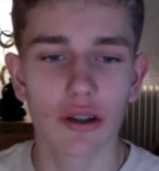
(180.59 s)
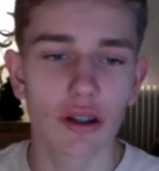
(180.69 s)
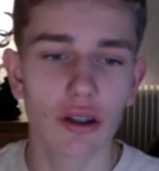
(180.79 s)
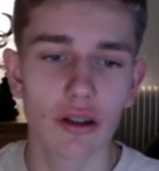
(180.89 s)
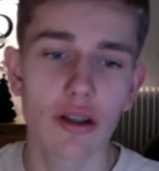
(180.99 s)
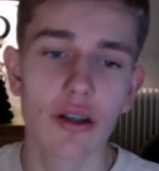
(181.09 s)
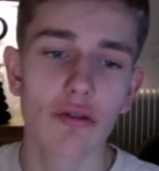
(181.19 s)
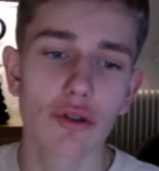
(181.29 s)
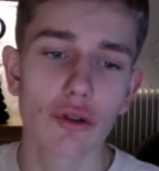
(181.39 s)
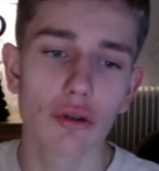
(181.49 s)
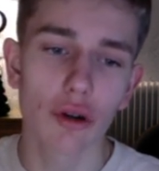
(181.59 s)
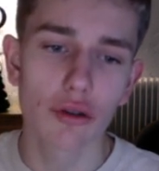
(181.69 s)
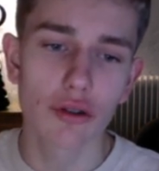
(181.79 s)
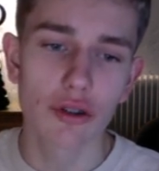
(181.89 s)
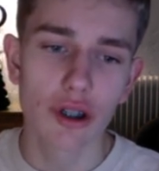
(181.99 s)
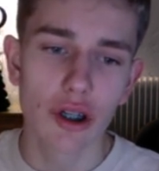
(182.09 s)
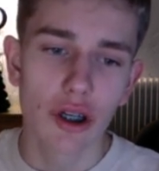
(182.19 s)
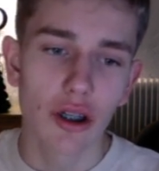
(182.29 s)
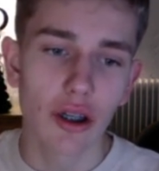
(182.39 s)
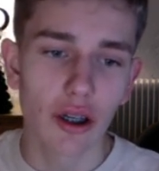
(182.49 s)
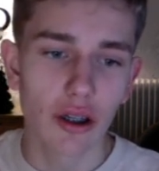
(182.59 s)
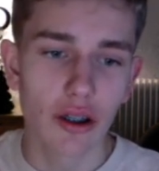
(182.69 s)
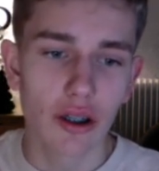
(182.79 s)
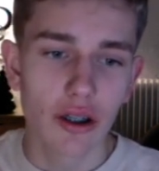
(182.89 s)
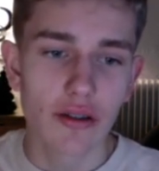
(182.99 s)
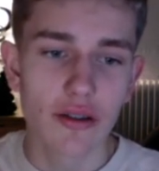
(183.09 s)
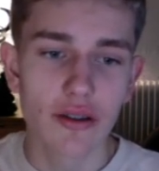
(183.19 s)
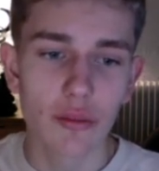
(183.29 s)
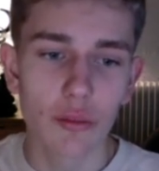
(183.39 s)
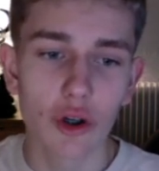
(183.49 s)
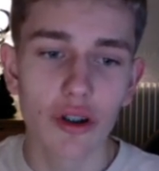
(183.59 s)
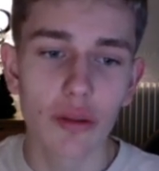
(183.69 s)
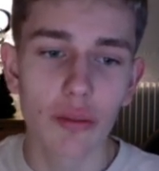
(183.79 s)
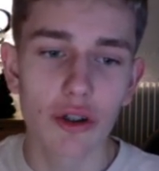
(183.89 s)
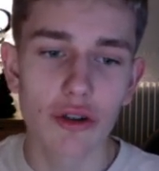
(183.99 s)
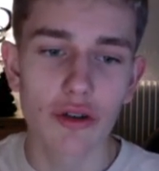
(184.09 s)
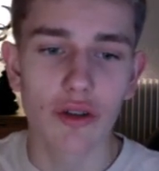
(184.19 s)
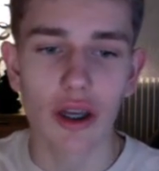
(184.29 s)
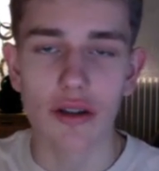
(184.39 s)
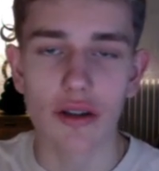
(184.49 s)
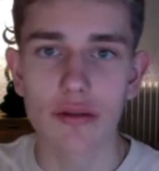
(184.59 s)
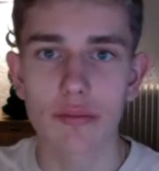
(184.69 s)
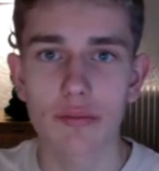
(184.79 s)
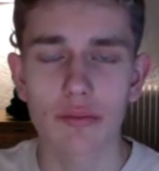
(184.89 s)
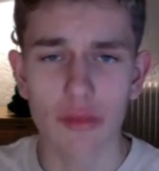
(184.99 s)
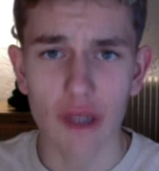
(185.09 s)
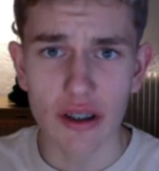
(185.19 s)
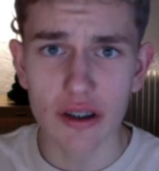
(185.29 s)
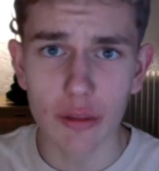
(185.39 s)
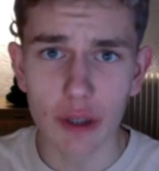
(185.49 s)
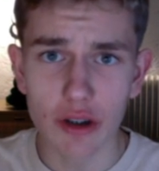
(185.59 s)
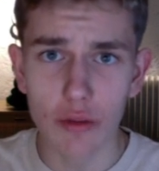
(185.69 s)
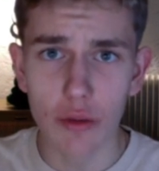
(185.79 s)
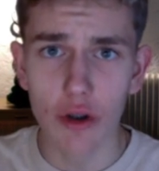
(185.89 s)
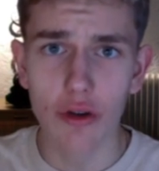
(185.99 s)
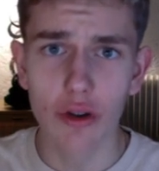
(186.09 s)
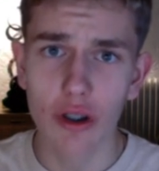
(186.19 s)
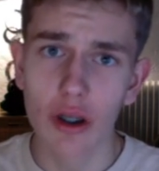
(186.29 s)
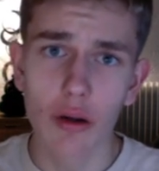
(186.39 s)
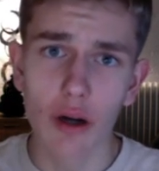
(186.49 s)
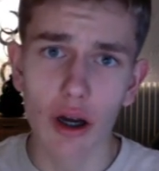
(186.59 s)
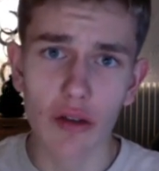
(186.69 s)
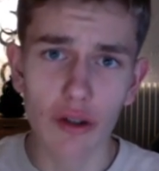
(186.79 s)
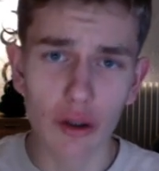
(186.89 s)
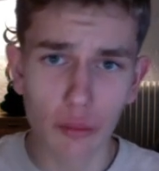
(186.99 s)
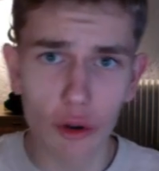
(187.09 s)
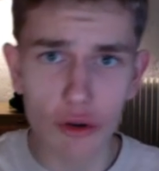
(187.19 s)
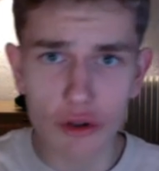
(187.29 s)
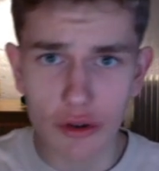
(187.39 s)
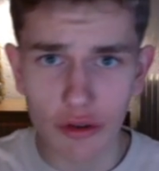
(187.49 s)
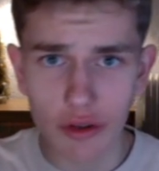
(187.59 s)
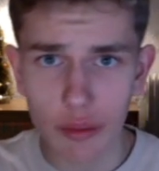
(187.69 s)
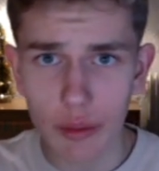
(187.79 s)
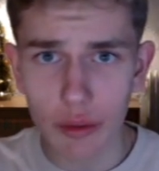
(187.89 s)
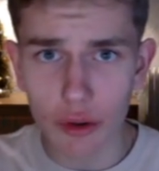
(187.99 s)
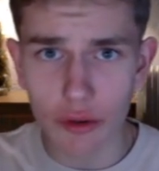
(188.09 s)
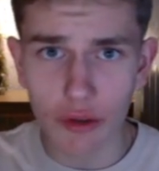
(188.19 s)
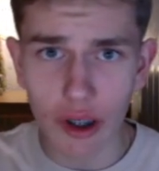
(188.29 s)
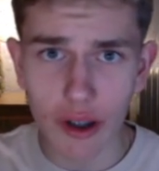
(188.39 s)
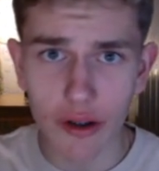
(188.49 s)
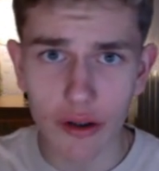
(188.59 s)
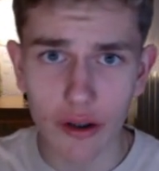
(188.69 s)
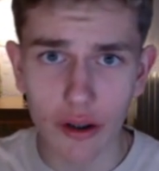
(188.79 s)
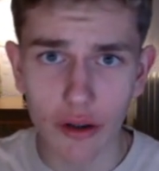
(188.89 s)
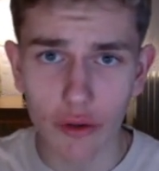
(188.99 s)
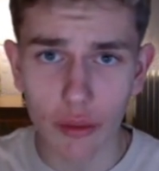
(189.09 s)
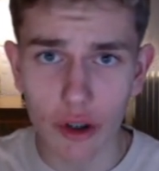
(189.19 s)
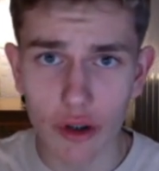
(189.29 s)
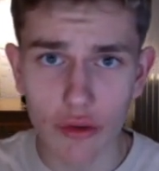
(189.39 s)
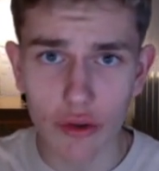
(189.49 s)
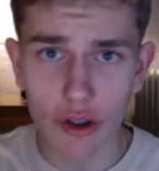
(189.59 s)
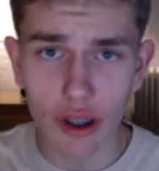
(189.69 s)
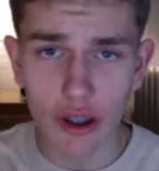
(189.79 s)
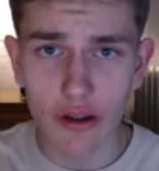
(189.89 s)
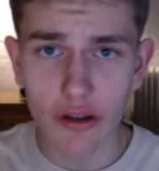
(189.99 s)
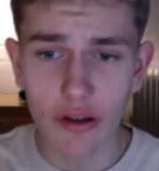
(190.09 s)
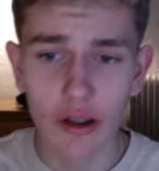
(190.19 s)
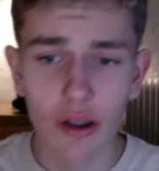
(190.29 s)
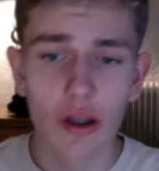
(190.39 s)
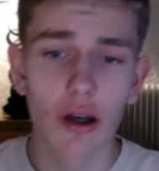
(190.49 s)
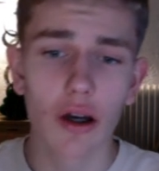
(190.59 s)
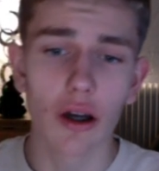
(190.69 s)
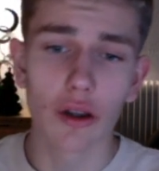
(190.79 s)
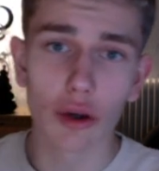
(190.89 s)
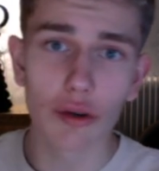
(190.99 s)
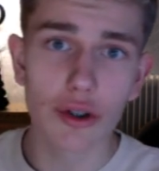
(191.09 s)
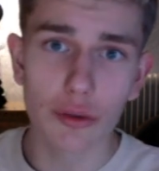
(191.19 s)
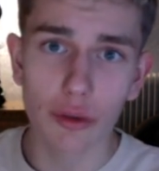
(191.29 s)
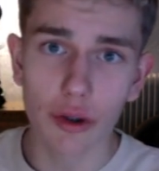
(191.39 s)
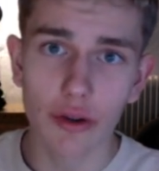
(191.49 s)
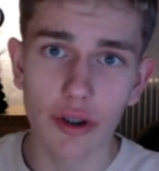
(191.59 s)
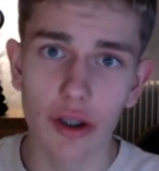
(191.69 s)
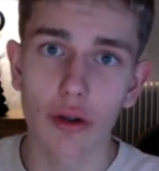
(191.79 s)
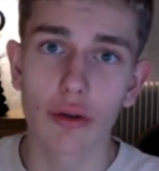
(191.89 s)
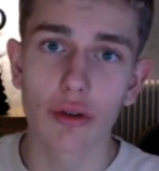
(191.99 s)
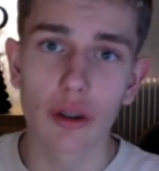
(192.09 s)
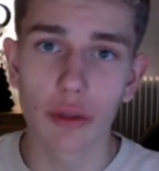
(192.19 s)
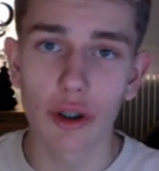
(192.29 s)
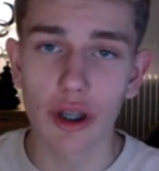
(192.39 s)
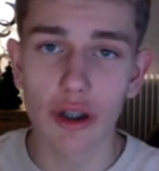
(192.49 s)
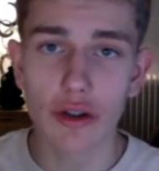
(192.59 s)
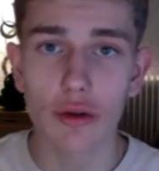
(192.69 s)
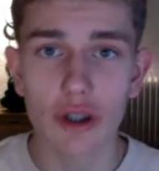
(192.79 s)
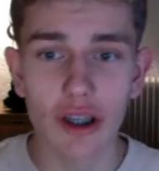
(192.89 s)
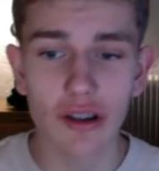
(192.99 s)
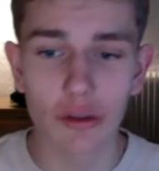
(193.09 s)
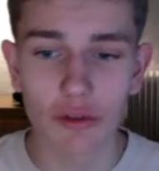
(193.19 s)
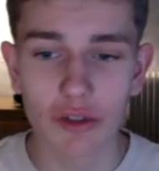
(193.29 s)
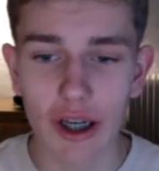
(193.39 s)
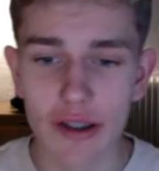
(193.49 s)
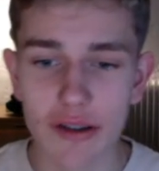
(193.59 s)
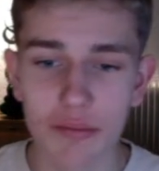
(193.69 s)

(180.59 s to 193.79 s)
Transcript: And he gives you quotes more than Prince of Cats. That's an amazing quote. I think most of the people who read Romeo and Juliet know this quote and know Tybalt associated with cats.